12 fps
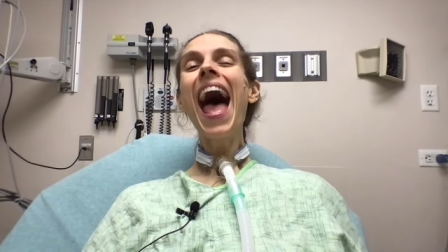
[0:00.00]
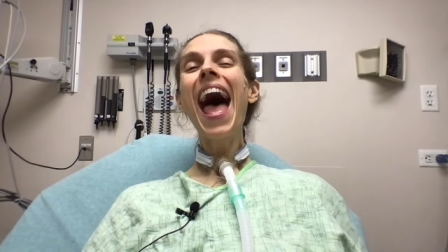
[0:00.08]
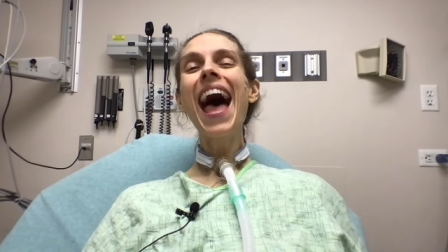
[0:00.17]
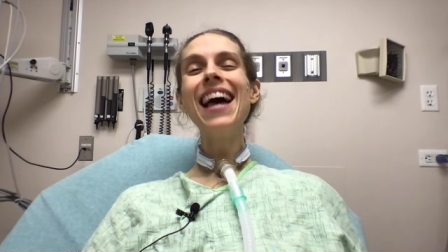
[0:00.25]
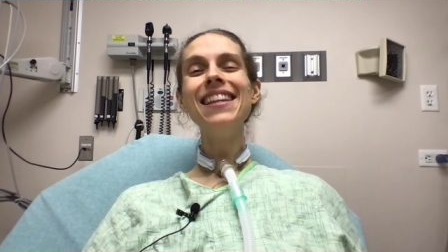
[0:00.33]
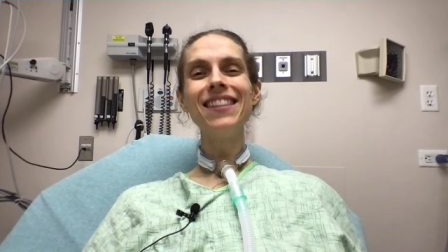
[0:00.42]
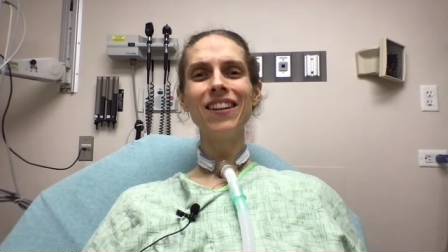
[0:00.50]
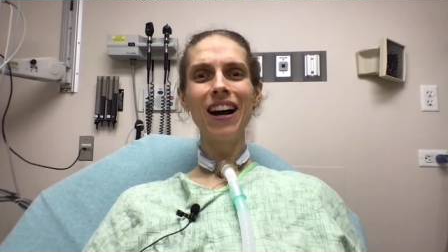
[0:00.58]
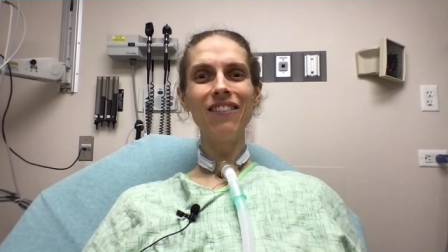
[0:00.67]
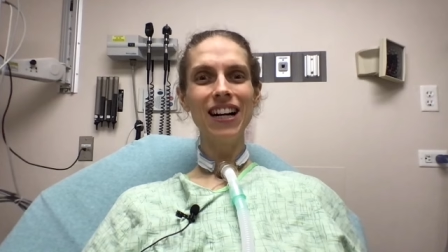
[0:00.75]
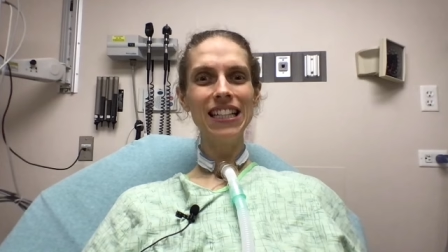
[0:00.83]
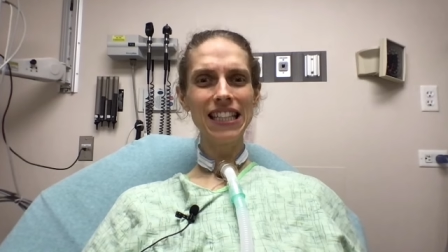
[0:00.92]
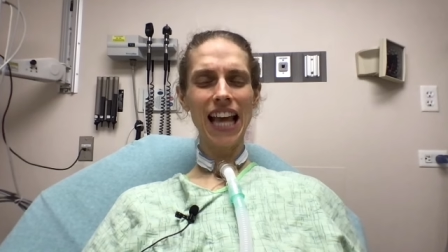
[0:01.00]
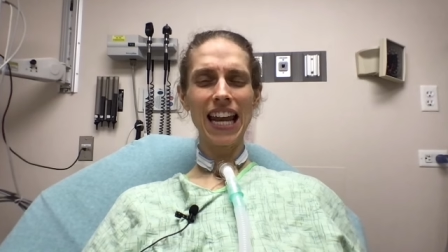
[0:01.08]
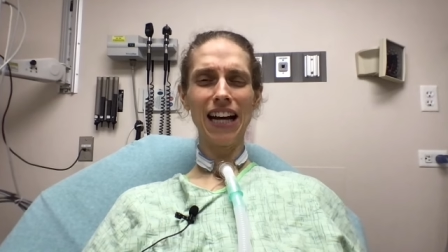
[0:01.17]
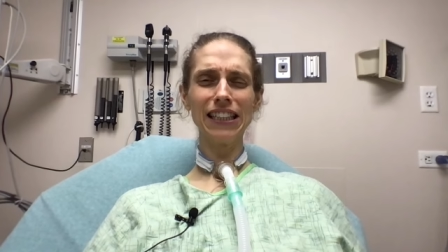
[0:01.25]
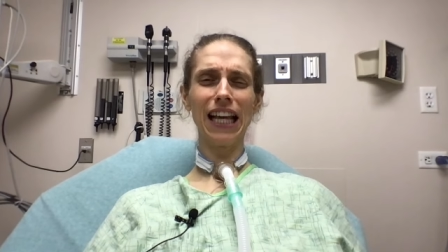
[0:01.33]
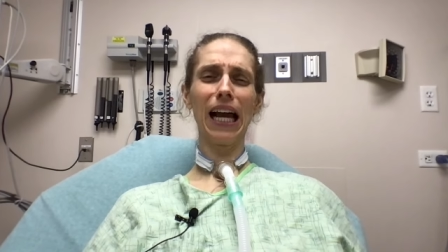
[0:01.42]
And so I went
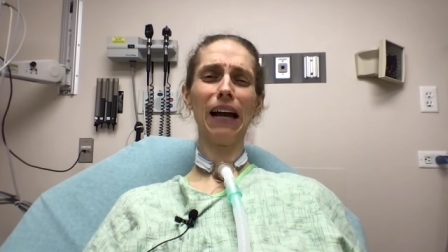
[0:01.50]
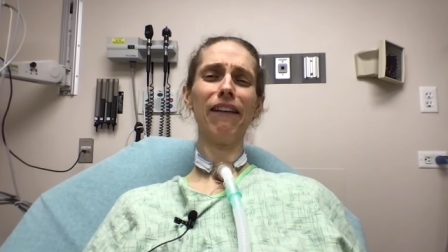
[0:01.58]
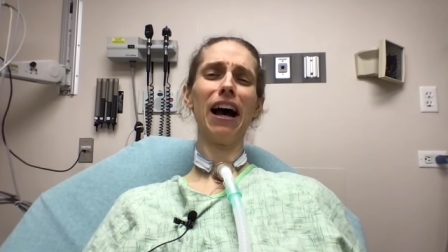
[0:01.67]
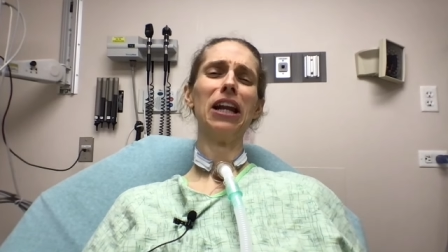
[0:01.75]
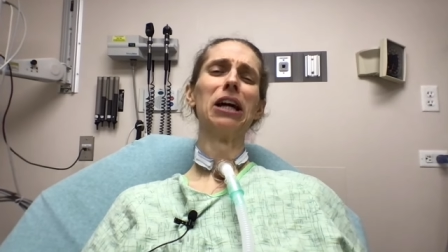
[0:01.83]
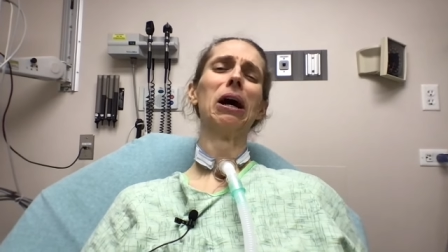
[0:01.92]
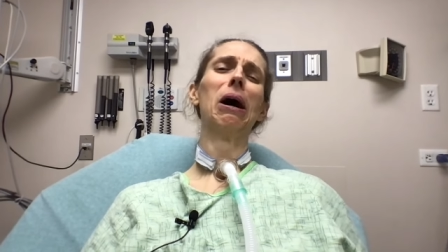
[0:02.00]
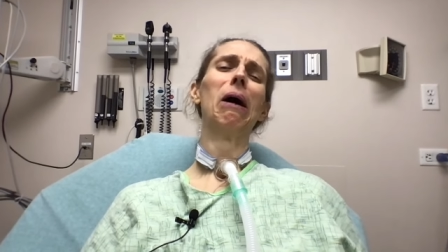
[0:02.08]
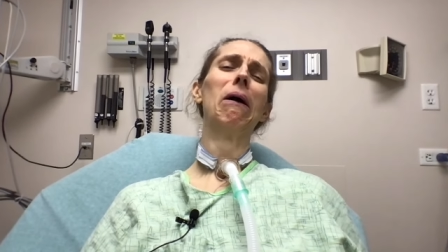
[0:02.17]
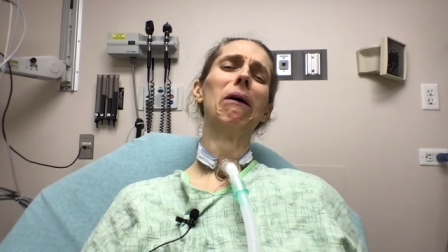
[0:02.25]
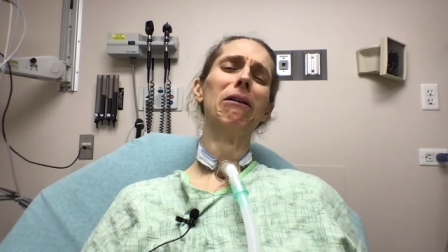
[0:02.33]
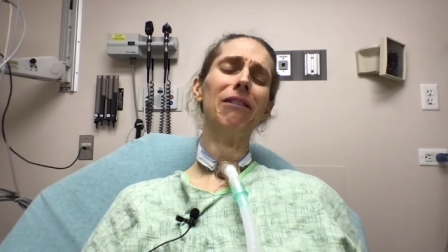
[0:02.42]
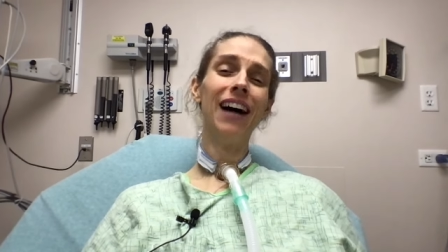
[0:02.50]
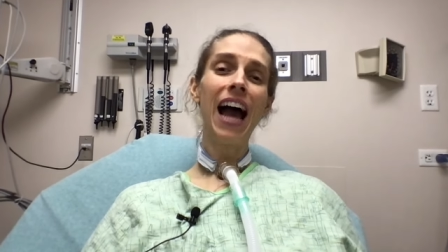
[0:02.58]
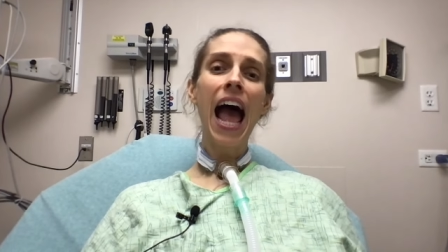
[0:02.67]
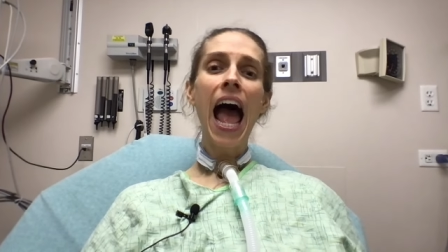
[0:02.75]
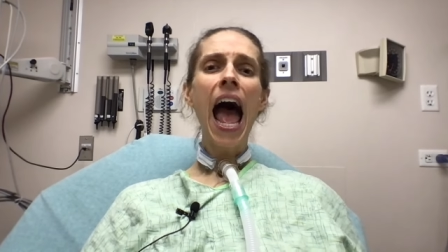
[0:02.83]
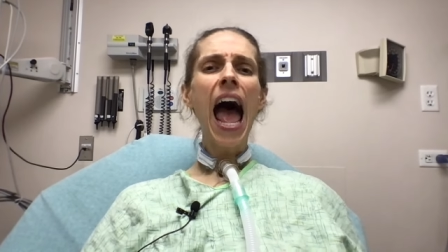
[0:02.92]
and I was like, I gotta go.
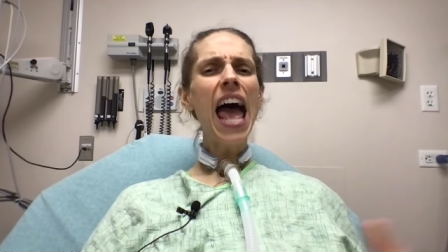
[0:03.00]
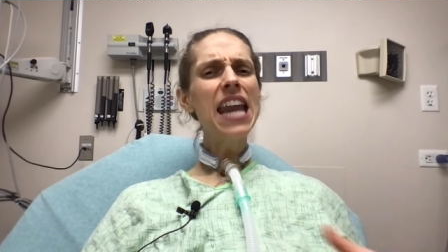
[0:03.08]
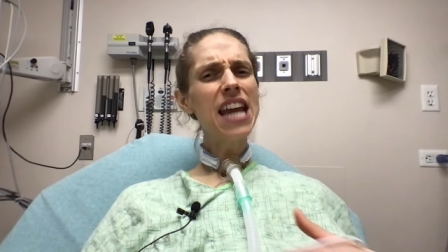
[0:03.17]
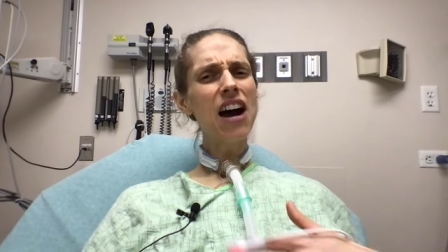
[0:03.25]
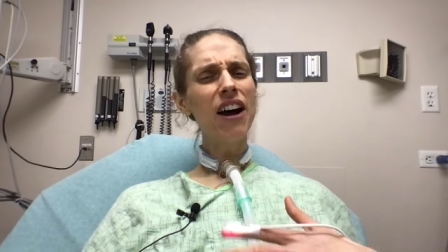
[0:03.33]
And now